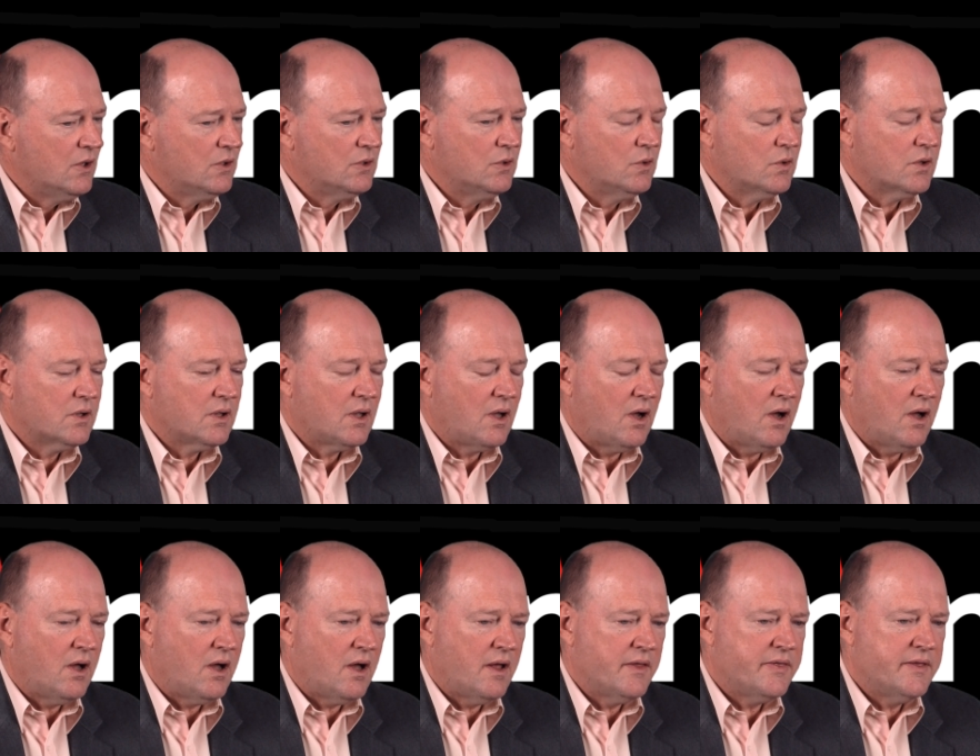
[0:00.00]
Look,
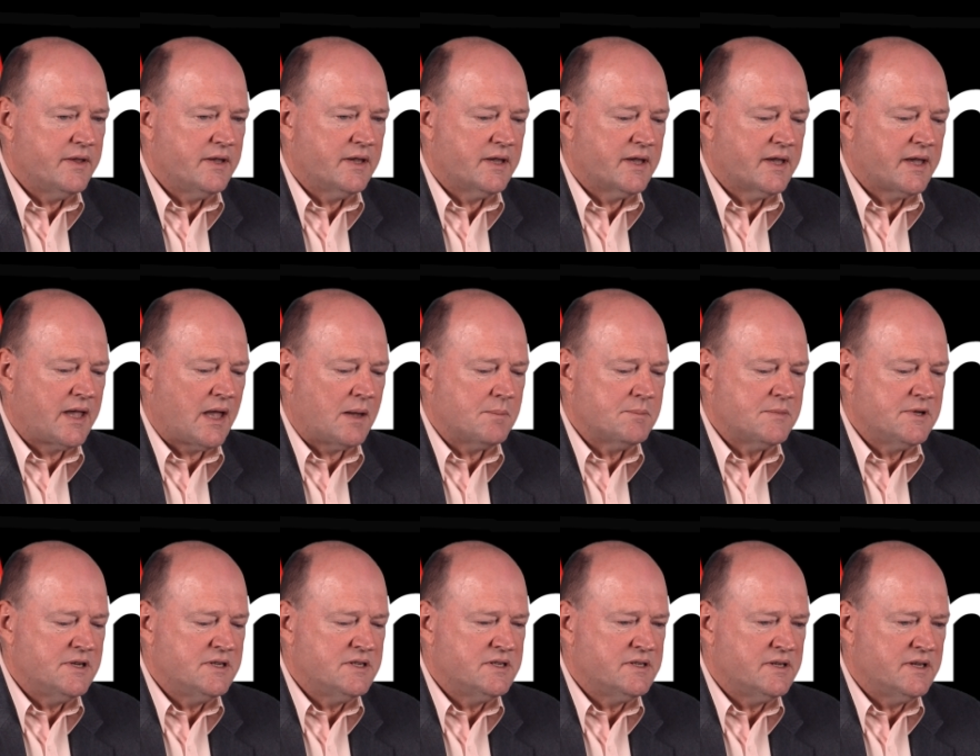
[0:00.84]
I think
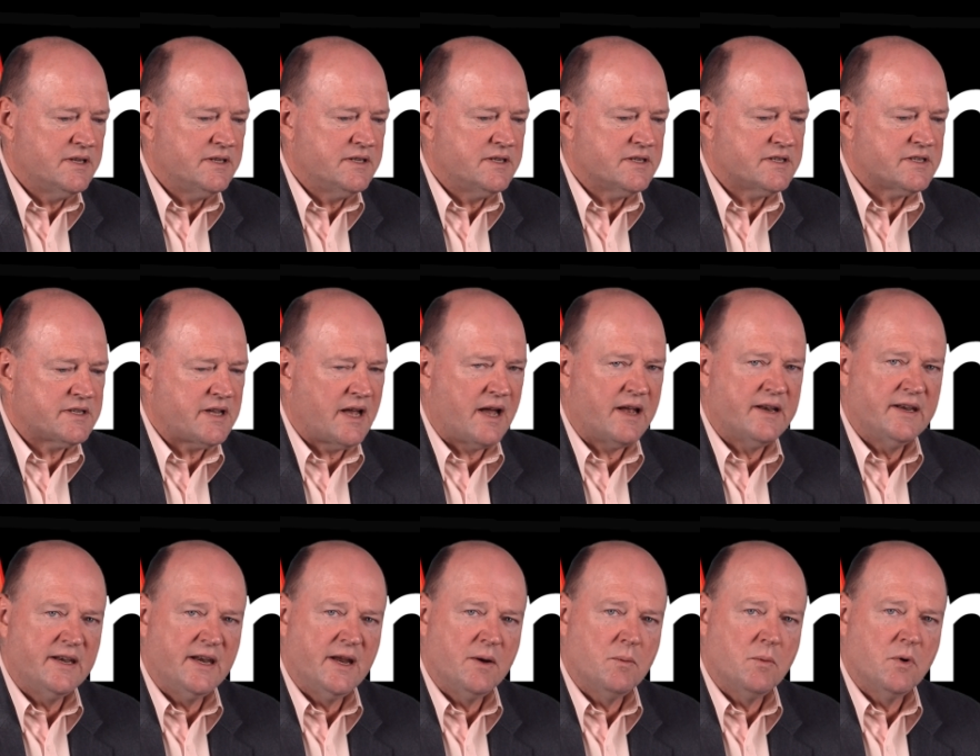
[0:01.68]
companies need to
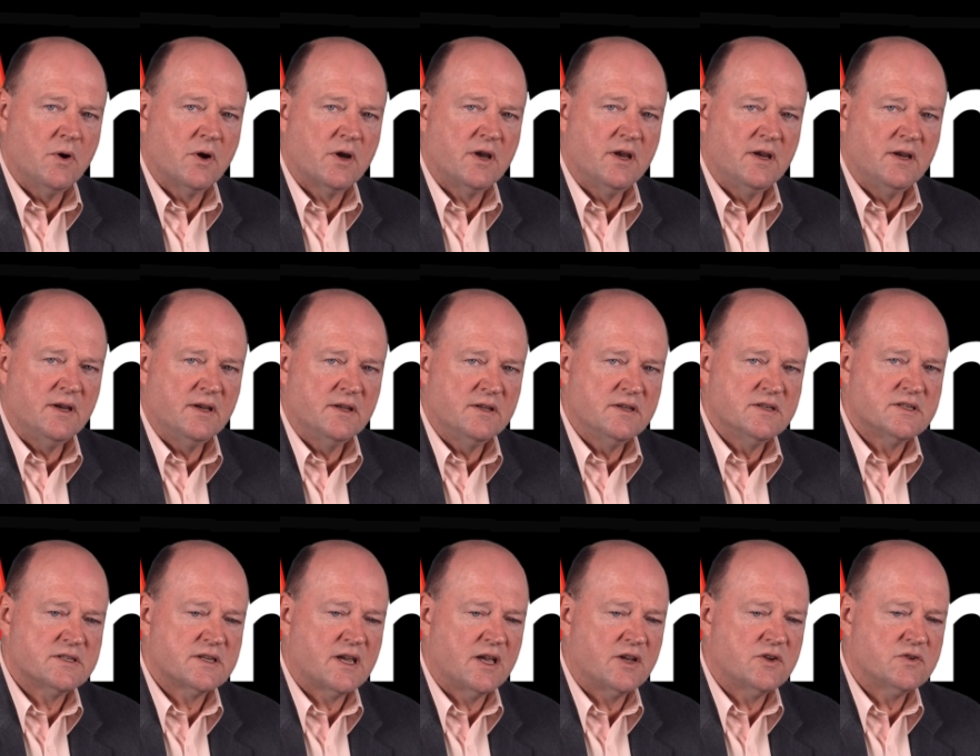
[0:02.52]
start networking in
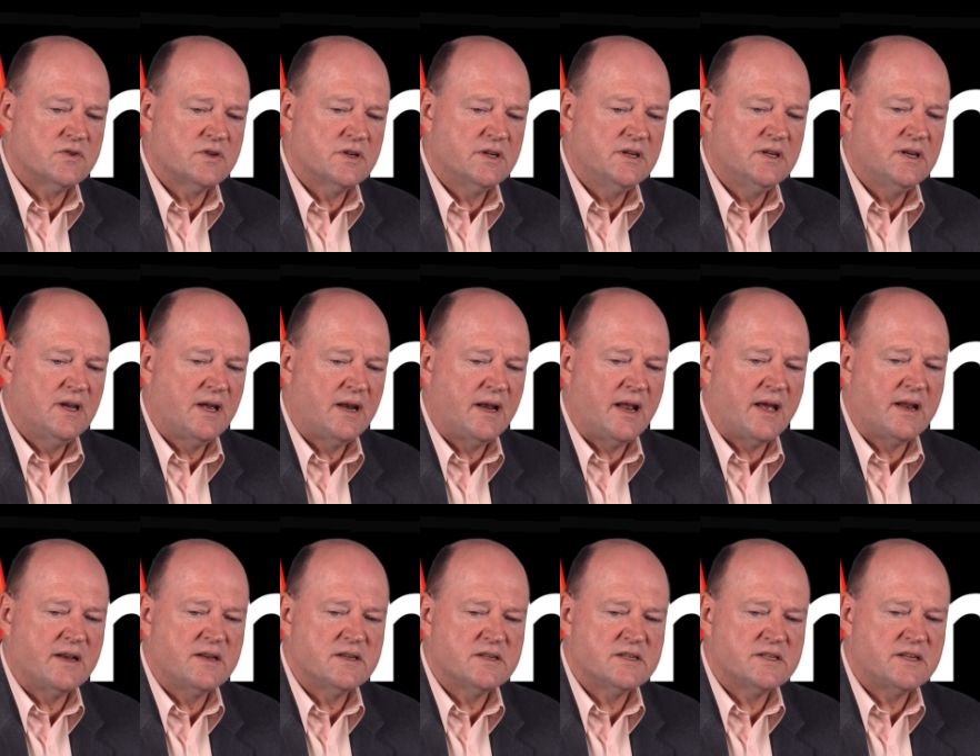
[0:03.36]
this country and
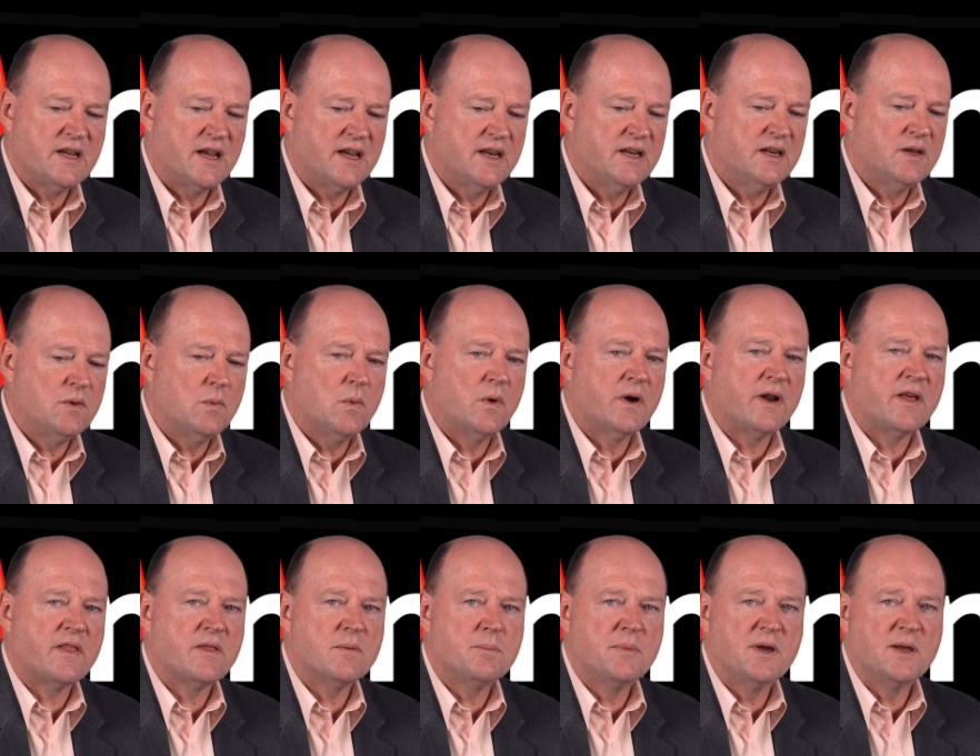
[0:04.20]
understanding what
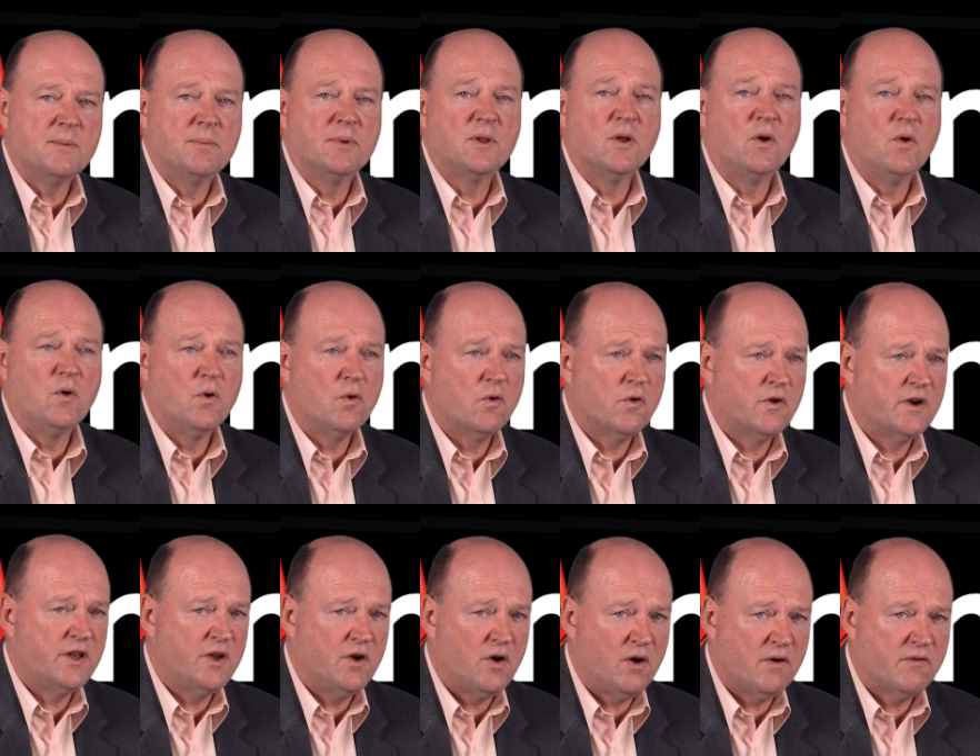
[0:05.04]
other people are
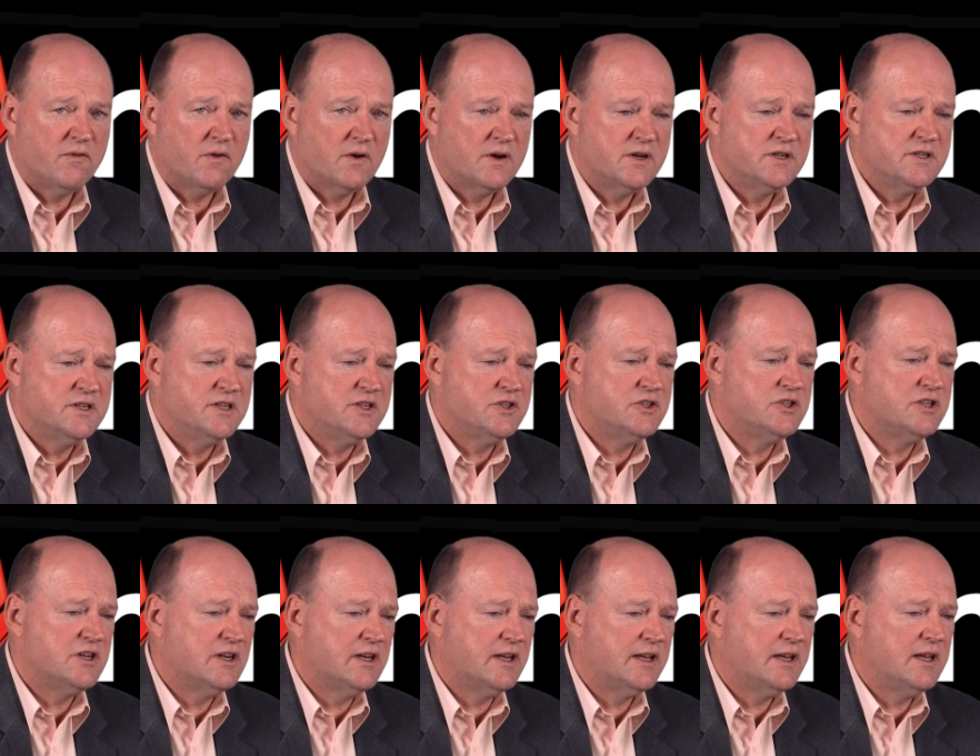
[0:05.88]
already offering
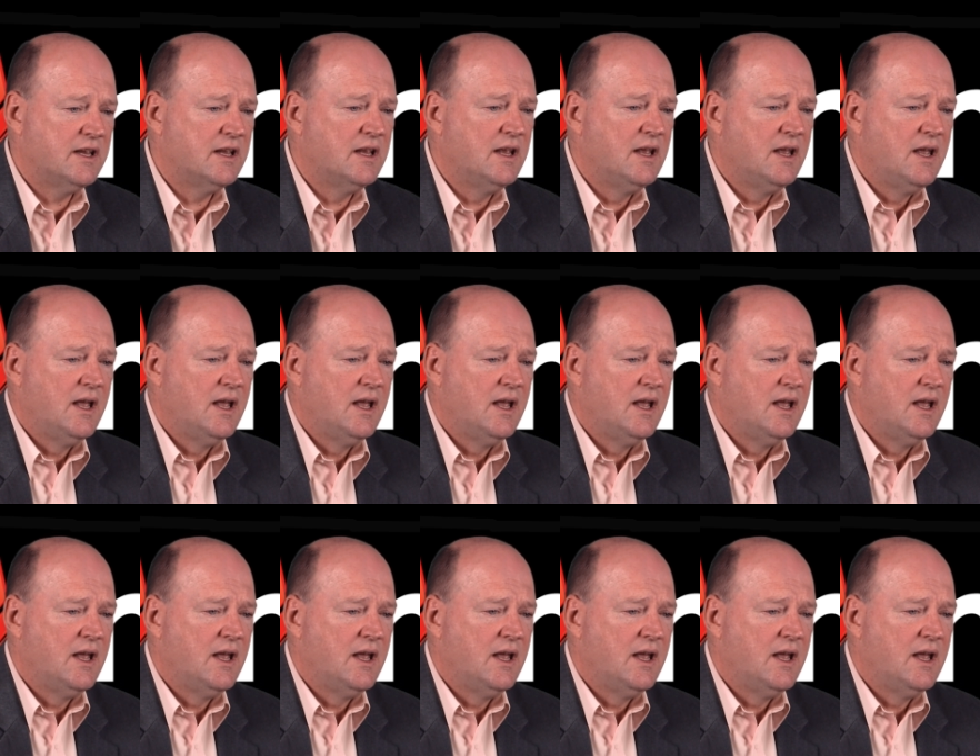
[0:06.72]
digitally.